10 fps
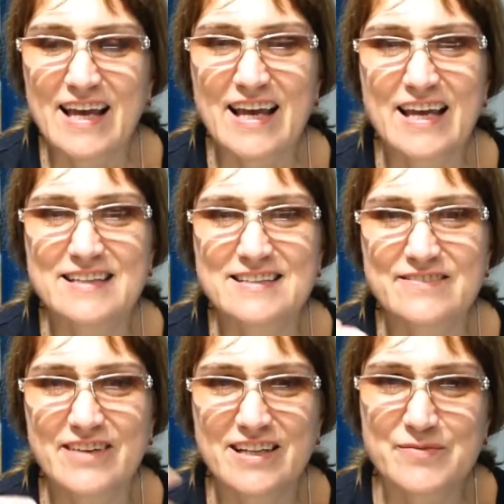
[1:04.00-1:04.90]
and
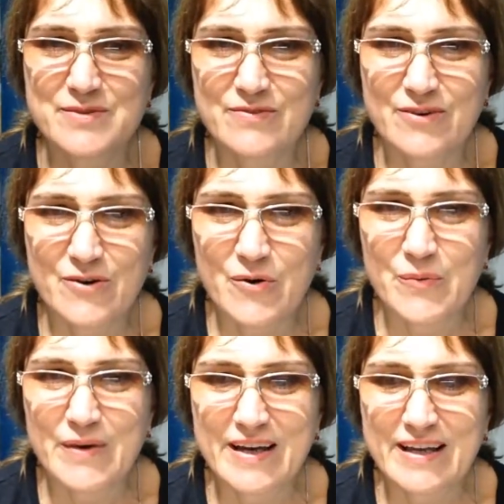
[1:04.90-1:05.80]
develops
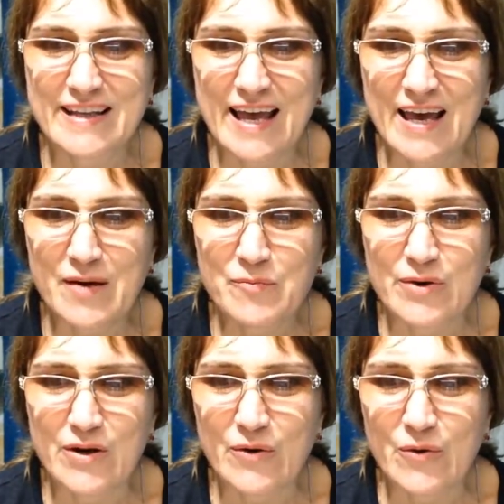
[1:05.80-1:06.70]
from an
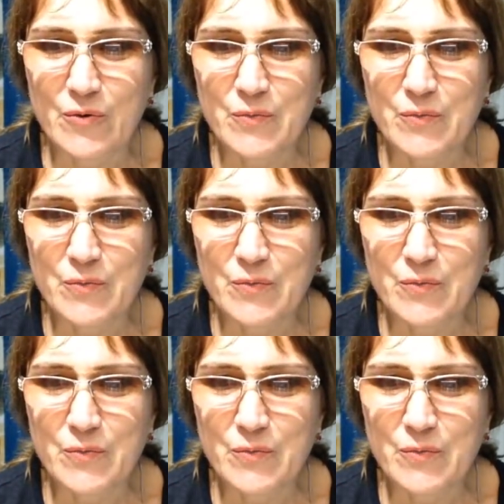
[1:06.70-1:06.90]
embryo.